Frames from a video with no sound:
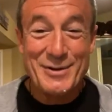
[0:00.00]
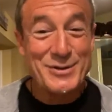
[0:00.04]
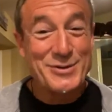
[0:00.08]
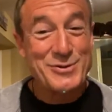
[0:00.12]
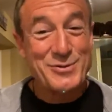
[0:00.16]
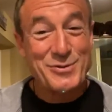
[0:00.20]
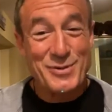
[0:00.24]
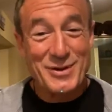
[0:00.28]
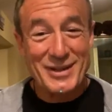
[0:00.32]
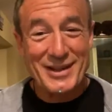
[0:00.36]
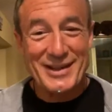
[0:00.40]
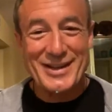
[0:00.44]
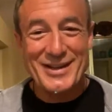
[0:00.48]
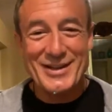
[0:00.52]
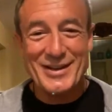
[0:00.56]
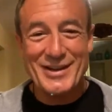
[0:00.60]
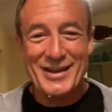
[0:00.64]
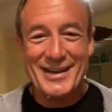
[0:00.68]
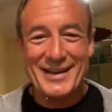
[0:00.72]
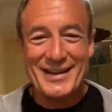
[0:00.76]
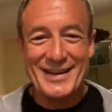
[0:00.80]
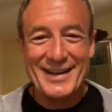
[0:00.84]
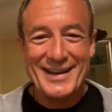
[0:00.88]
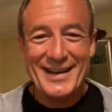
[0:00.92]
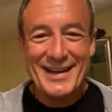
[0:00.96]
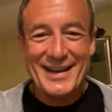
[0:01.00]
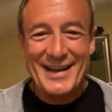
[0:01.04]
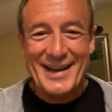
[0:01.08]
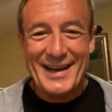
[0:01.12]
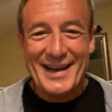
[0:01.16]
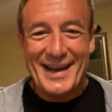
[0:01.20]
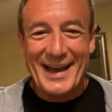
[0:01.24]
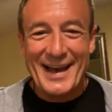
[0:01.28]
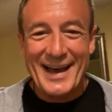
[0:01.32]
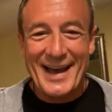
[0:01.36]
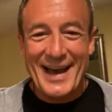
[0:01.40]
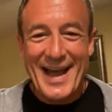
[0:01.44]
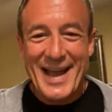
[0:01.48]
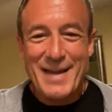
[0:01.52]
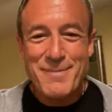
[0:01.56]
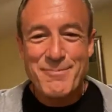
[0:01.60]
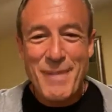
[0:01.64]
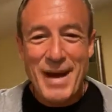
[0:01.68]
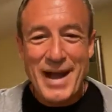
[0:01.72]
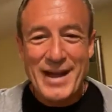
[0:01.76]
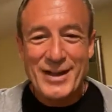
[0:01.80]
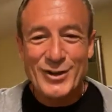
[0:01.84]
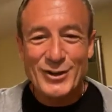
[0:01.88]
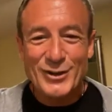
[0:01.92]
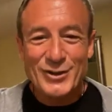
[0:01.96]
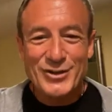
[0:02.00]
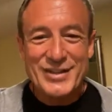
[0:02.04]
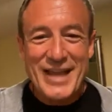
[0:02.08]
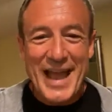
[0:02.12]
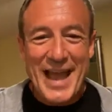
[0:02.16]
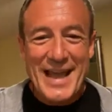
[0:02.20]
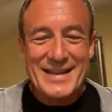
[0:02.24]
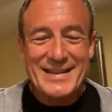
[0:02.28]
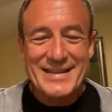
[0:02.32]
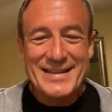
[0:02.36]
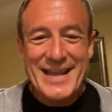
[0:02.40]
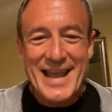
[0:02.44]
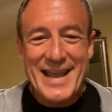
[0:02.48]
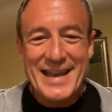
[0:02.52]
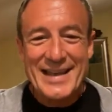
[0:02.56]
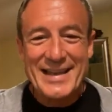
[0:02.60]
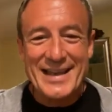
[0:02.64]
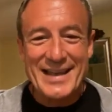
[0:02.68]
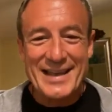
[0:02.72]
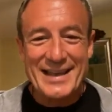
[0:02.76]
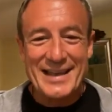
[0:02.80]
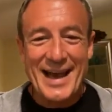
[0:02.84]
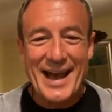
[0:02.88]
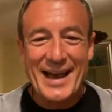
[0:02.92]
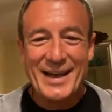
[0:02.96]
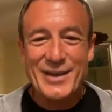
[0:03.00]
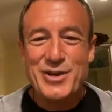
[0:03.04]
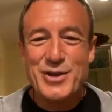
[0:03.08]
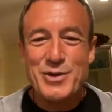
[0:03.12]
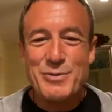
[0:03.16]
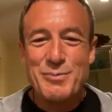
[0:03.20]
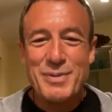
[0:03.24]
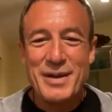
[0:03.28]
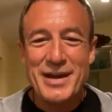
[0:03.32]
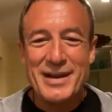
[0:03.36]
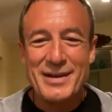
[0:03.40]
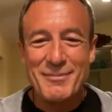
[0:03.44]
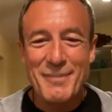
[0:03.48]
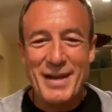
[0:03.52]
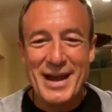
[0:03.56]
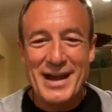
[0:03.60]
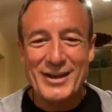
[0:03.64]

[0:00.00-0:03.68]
it was really good. Uh, hey, Michael Santini. How you been,